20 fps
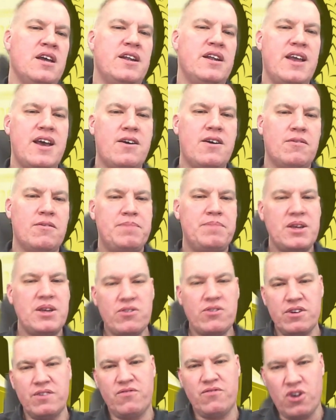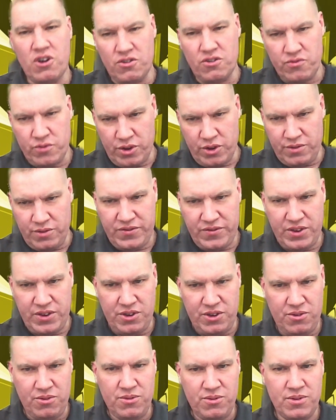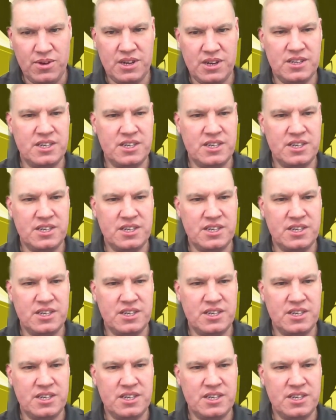Now, Peter Navarro's worldview